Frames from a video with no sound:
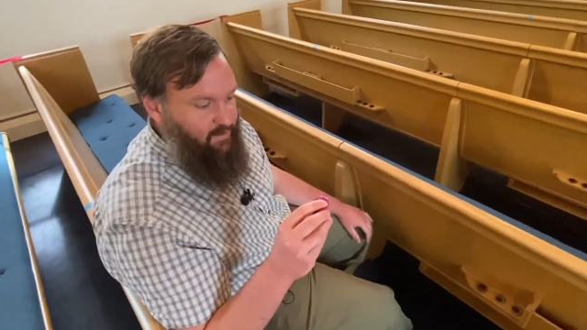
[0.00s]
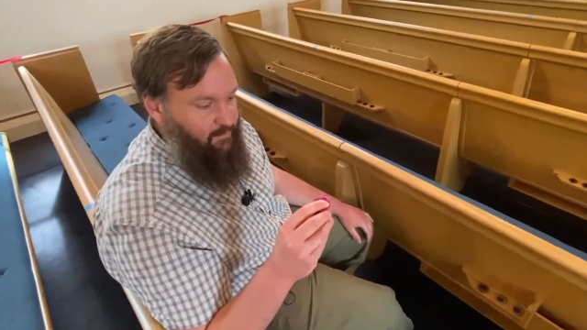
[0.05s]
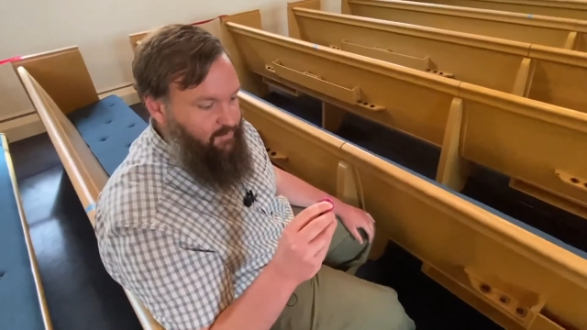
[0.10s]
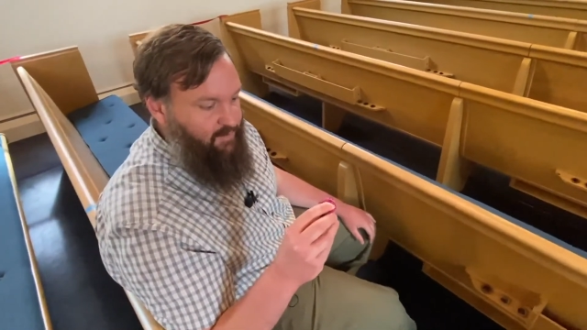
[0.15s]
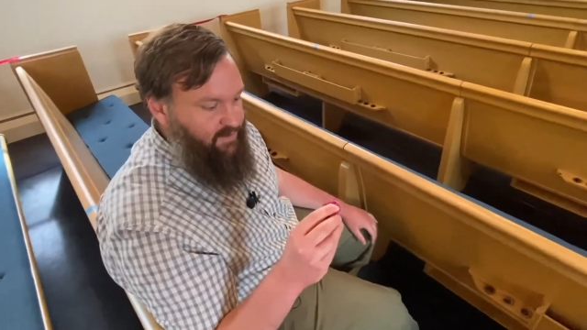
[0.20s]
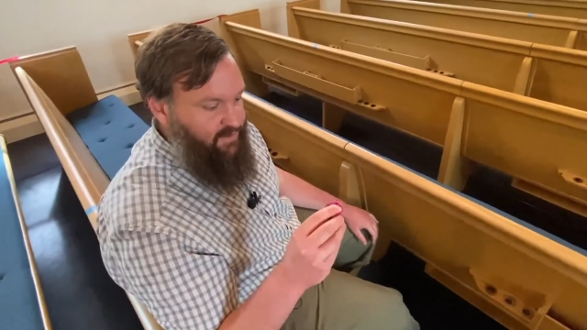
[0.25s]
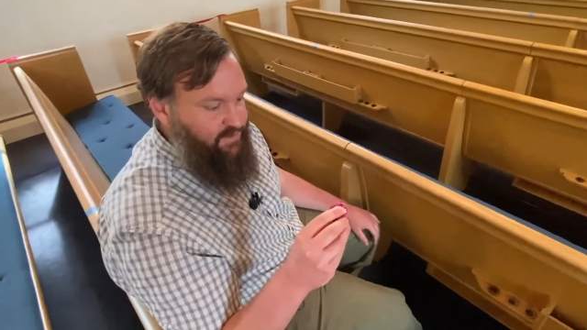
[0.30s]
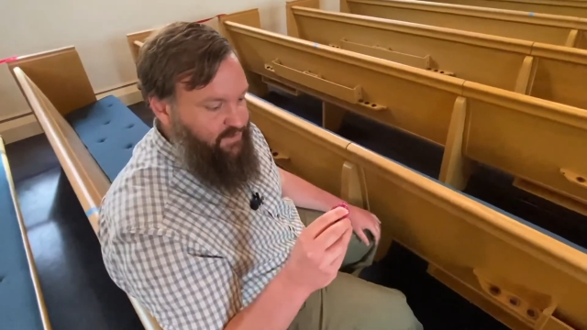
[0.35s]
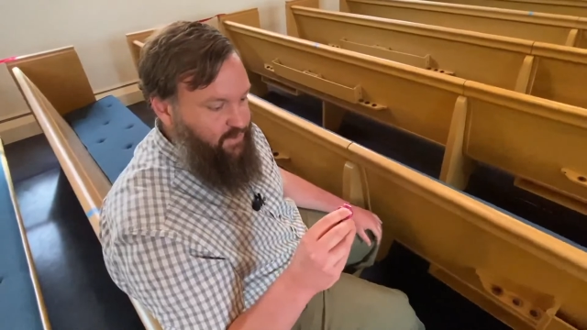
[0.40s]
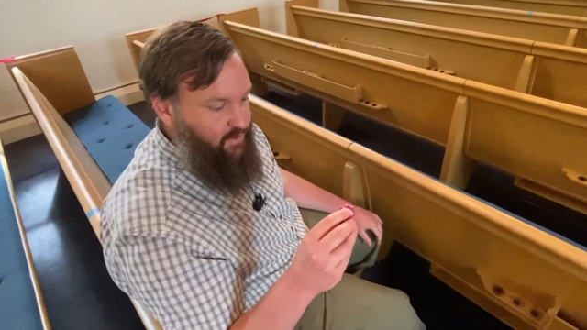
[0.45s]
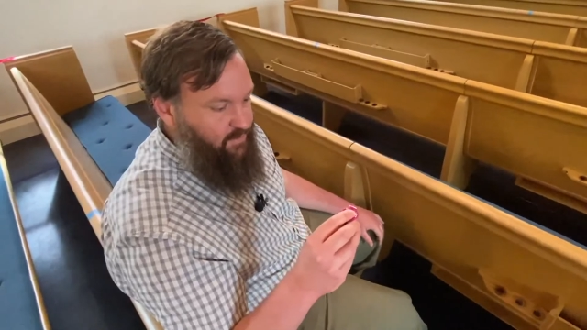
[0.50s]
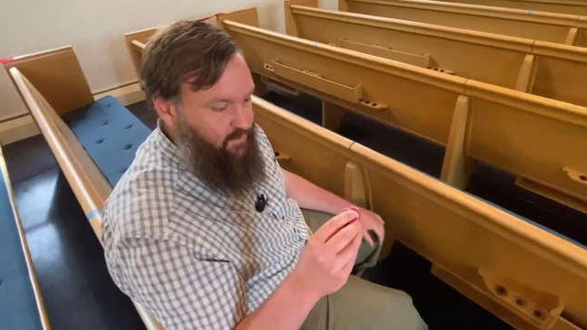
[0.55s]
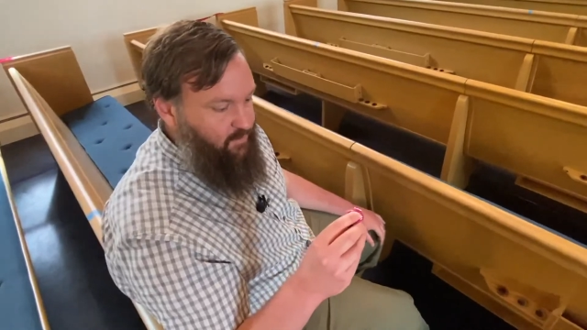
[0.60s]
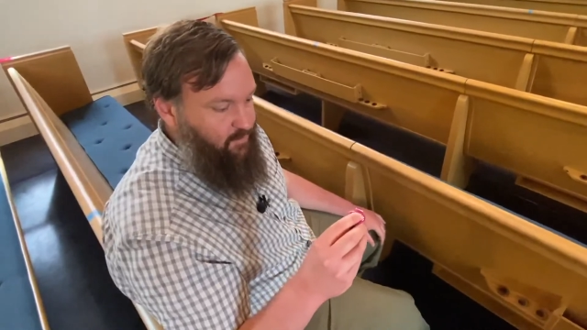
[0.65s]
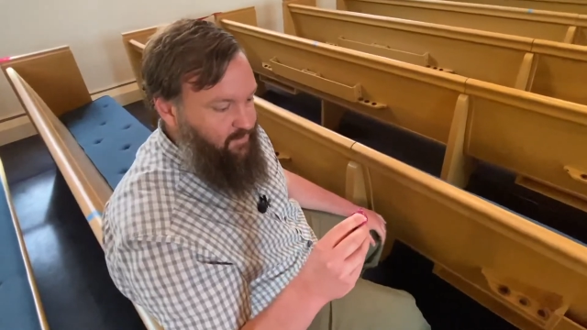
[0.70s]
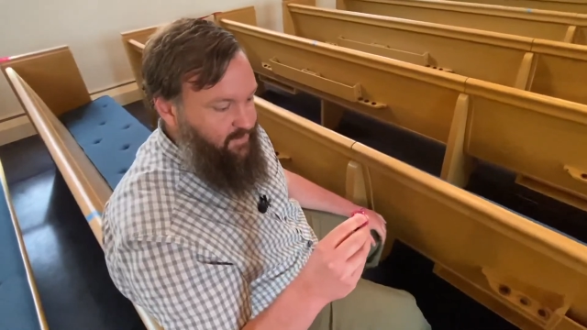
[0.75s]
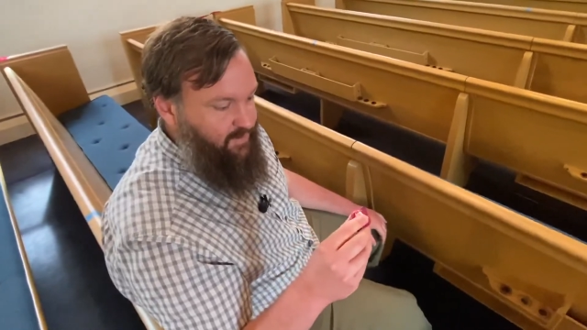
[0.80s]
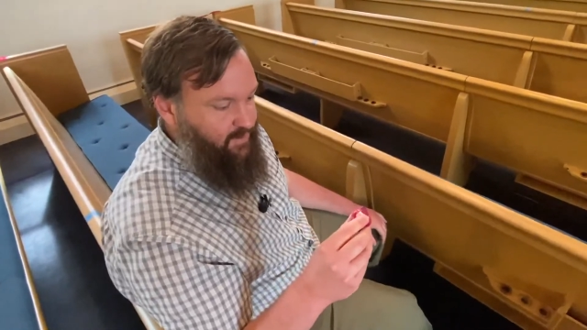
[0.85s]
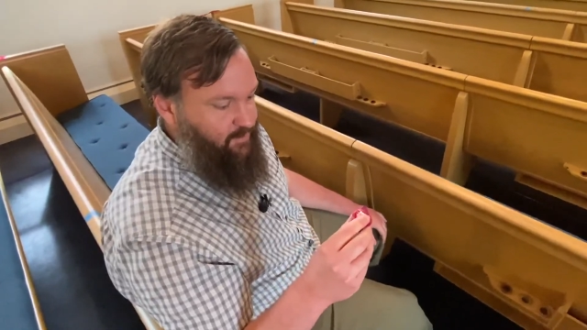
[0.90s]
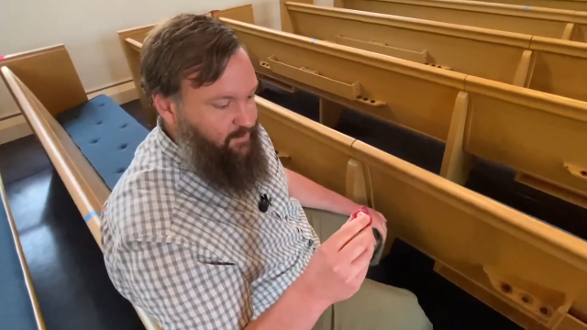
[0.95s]
I want to show
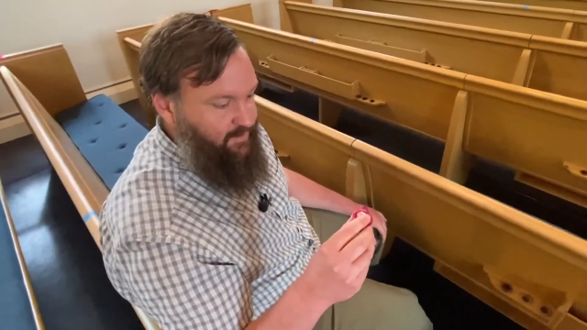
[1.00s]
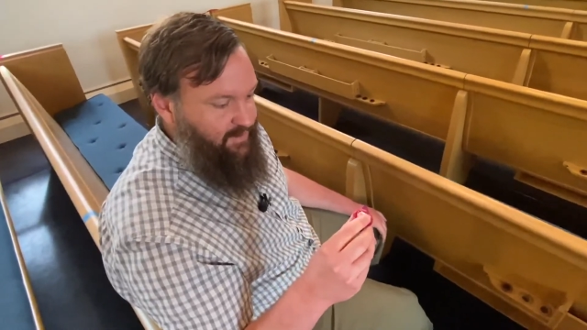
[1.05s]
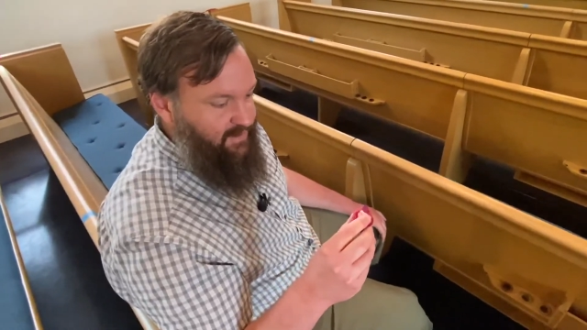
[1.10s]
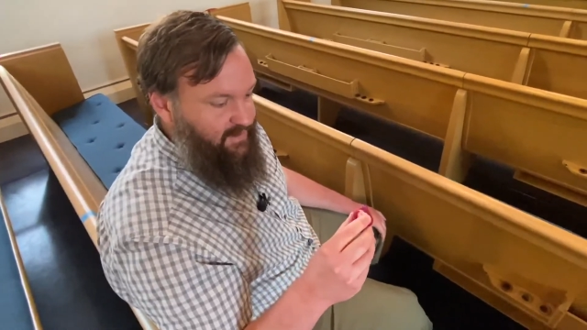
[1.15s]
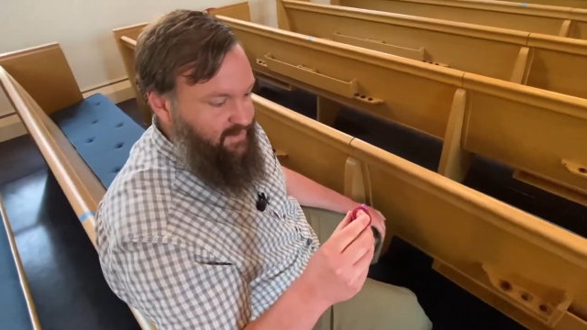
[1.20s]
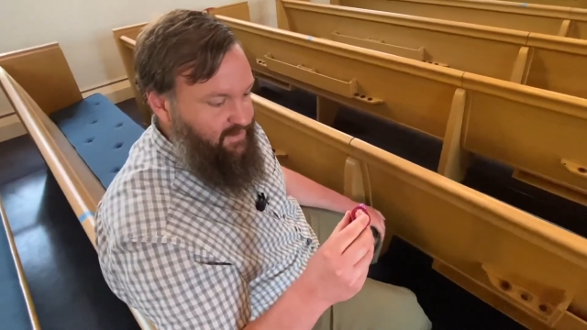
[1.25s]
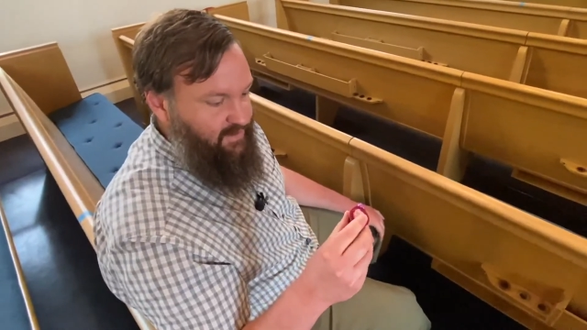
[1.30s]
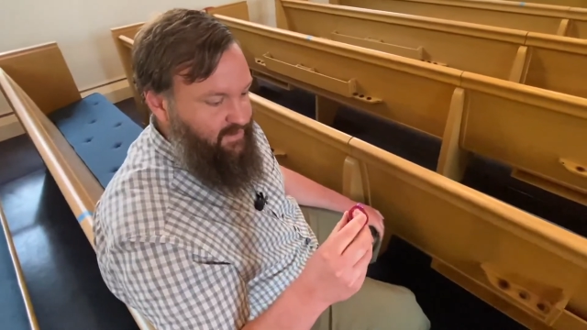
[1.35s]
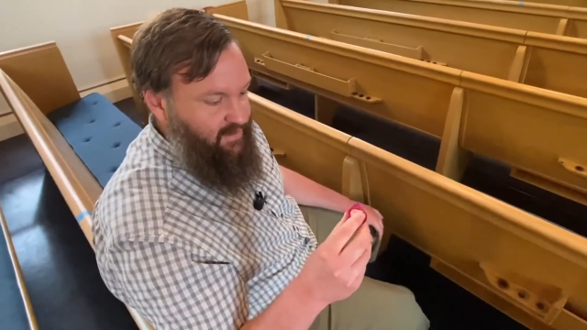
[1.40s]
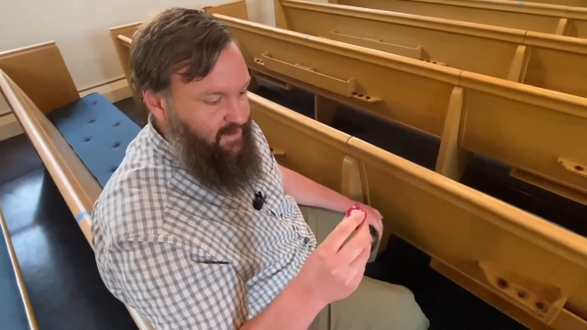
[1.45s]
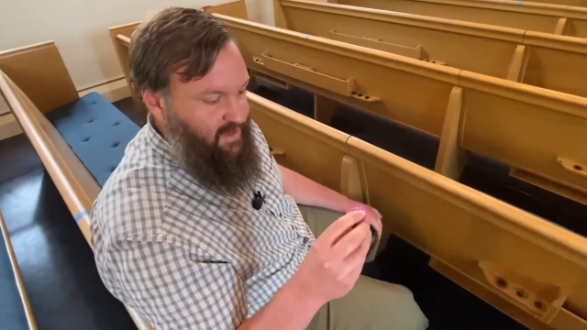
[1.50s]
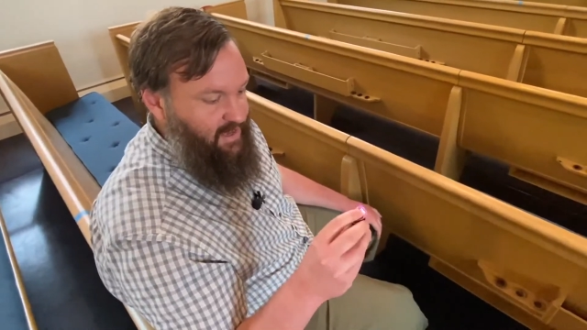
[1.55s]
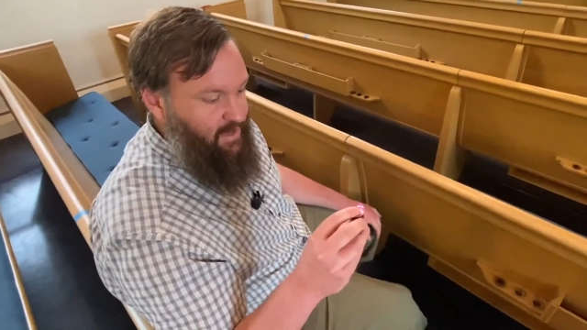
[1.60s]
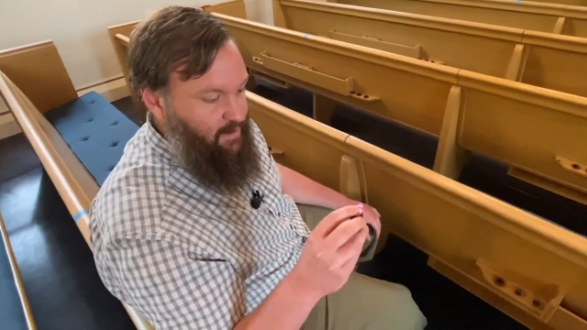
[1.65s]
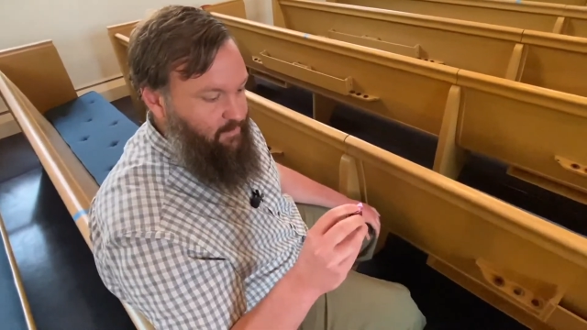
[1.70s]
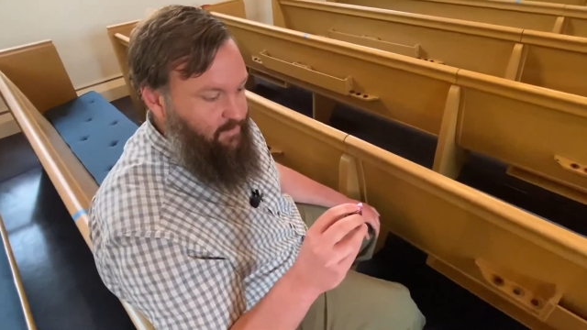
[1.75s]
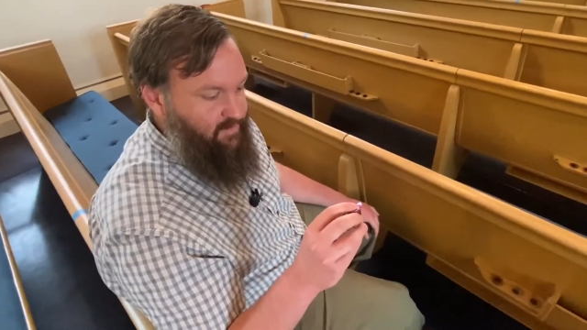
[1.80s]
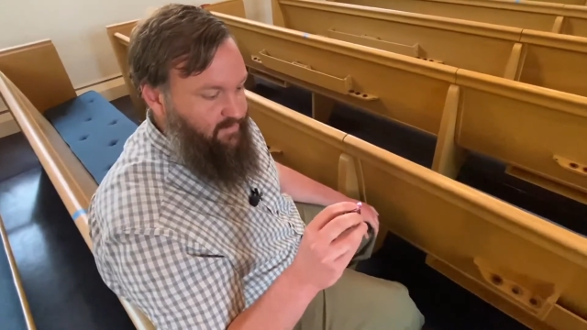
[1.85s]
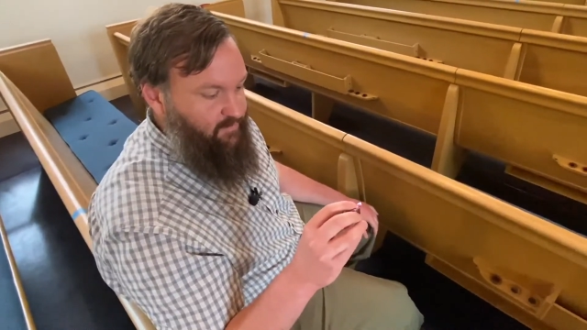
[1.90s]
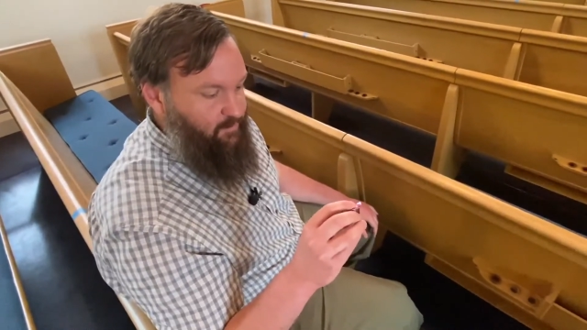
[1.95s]
you really quick
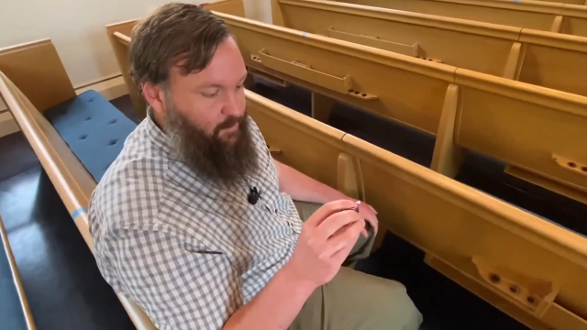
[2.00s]
how these